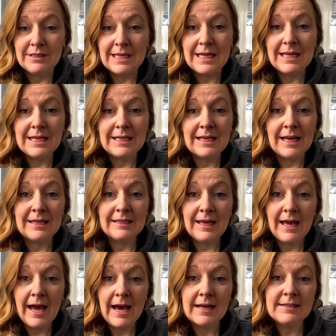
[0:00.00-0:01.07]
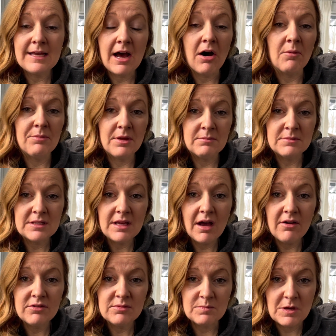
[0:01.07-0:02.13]
need and can't help
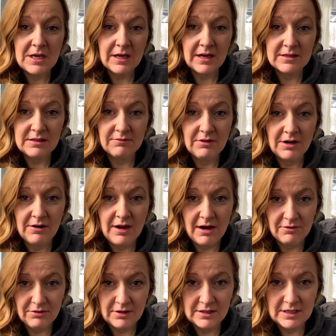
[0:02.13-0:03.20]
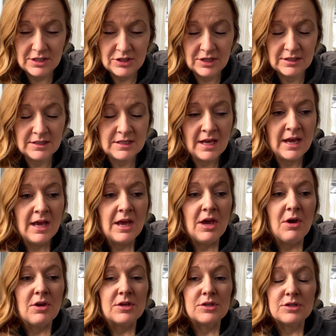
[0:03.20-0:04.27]
themselves because of their health conditions.
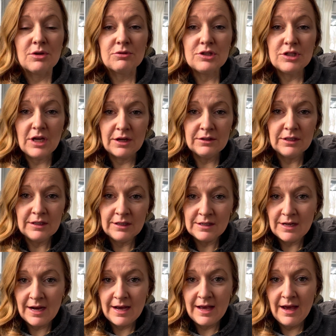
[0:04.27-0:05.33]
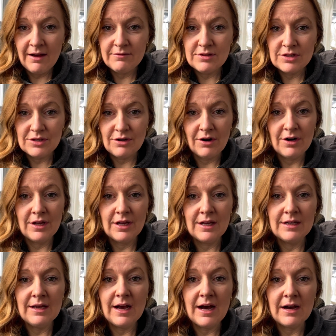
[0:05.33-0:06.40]
So Sheldon and I have
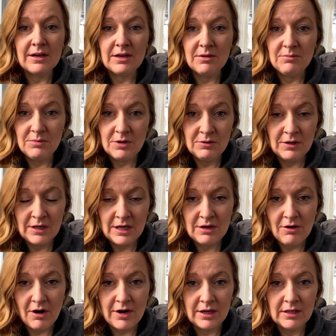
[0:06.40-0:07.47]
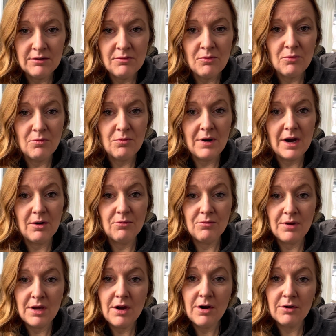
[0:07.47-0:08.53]
started a community garden where
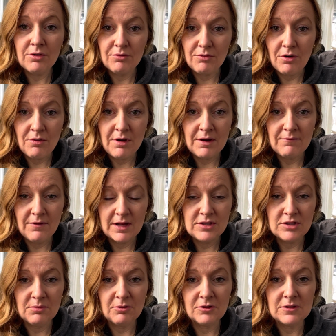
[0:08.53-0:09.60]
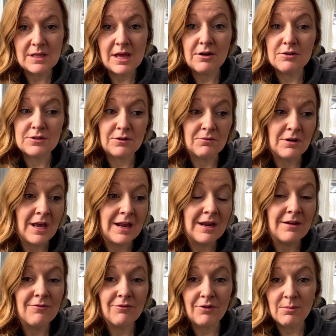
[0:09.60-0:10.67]
we are growing vegetables that are
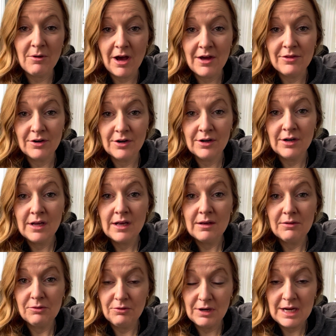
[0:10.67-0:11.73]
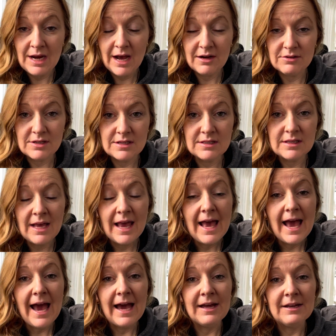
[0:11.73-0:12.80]
donated from other greenhouses
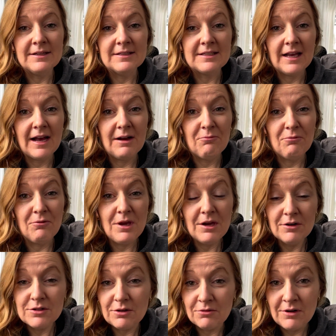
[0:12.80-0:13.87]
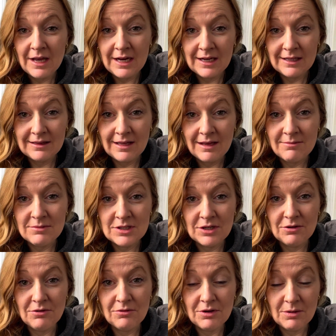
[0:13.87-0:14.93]
and we are donating them
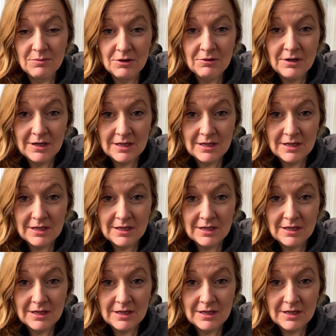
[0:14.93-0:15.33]
to community